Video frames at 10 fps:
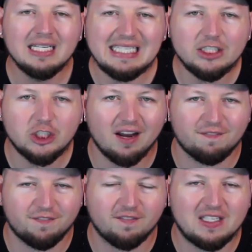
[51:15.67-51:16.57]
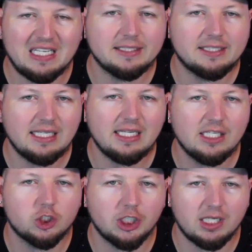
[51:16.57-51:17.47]
DEGEN50,
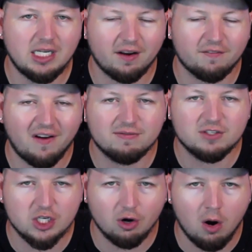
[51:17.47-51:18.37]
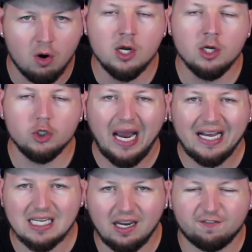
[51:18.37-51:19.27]
D-E-G-E-N-50. You
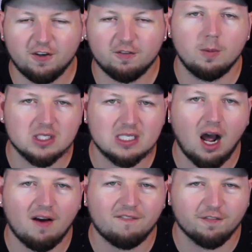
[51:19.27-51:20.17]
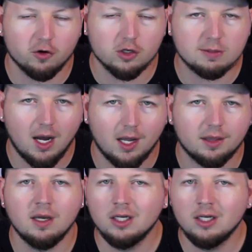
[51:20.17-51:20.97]
guys can get 50% off your first month.